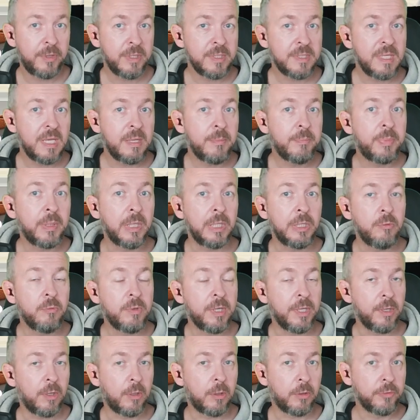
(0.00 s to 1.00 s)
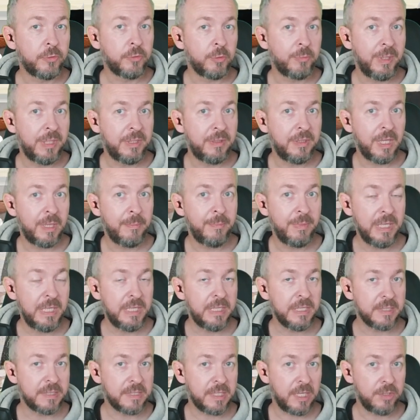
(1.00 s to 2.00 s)
For example, you can automate them
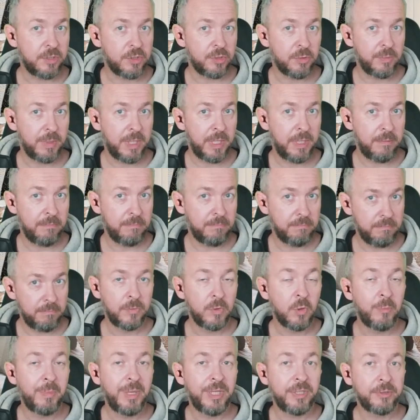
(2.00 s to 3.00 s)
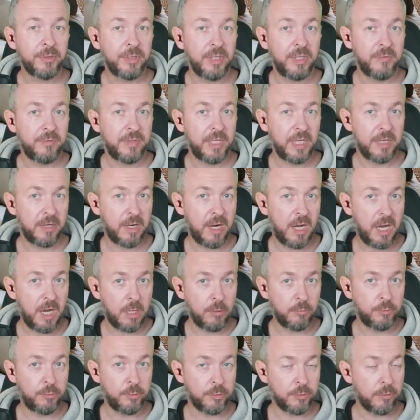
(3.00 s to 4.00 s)
in a such a way, no matter if they are
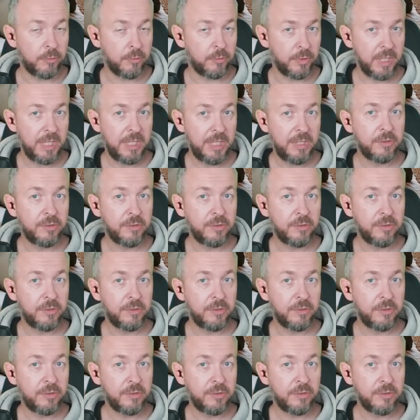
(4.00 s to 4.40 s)
outdoor or